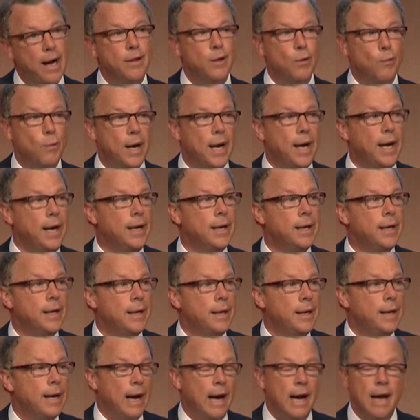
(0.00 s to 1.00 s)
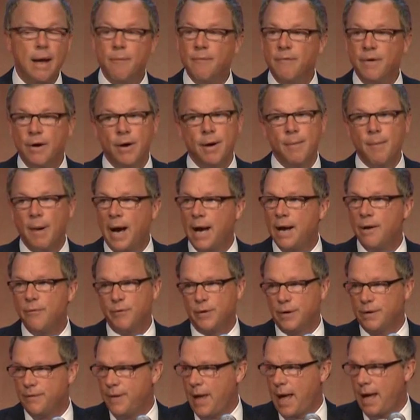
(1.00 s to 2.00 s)
way, I am very
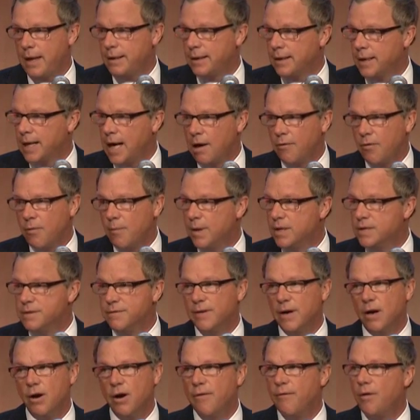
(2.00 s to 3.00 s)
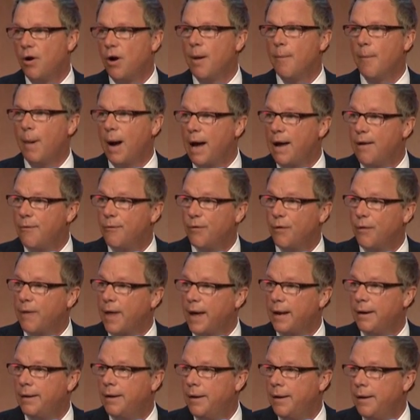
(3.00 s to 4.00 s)
mindful of that. The government's very, very mindful
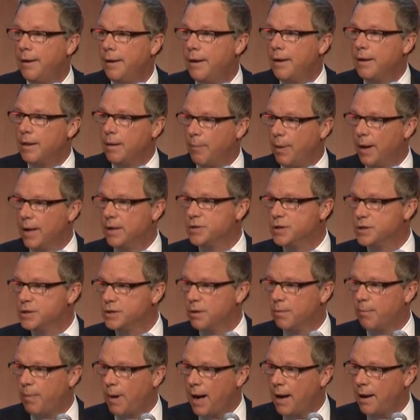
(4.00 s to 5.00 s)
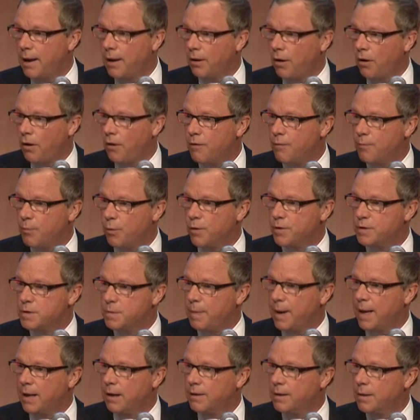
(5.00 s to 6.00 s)
that the budgets are by and large put to
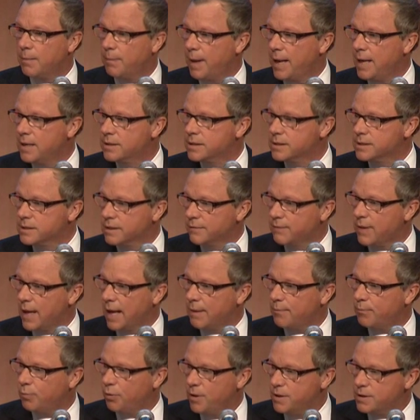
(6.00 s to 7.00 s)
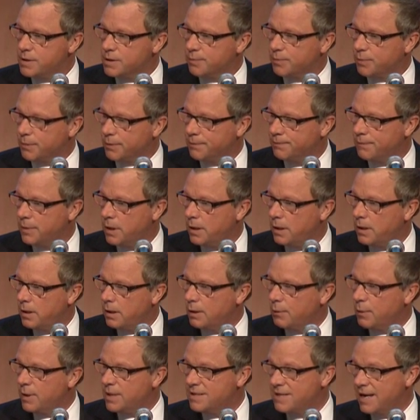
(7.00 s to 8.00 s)
bed on the basis of that principle.
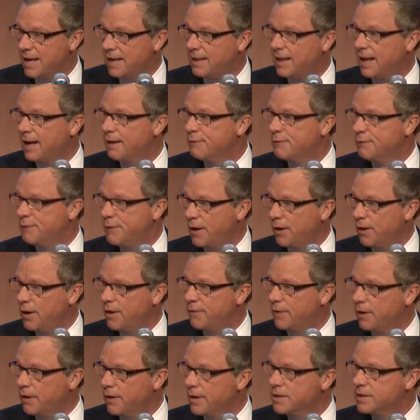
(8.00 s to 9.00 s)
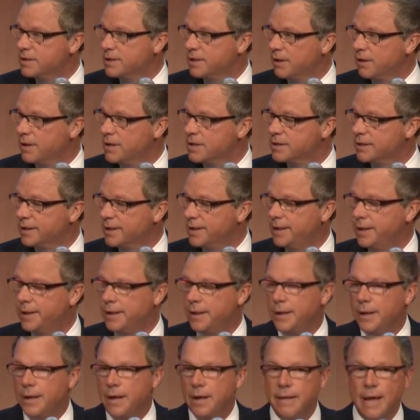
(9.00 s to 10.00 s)
We take that very, very seriously.
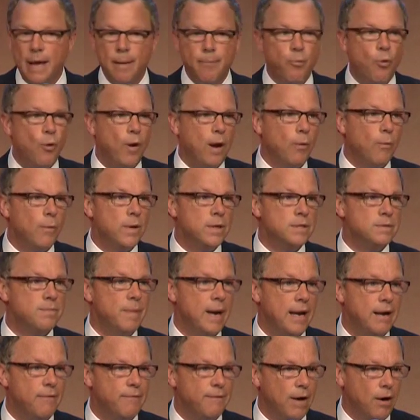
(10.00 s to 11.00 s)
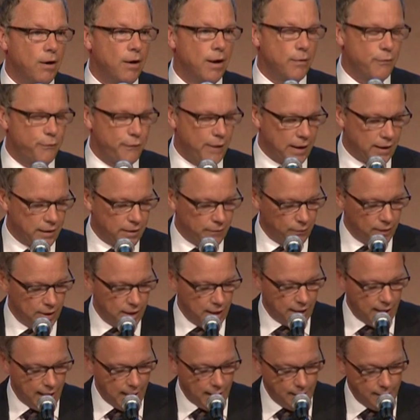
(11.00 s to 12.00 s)
That point was made very effectively
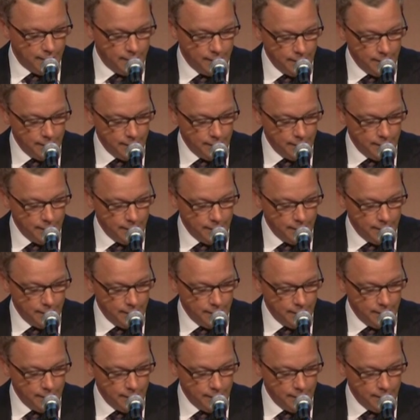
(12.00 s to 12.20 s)
again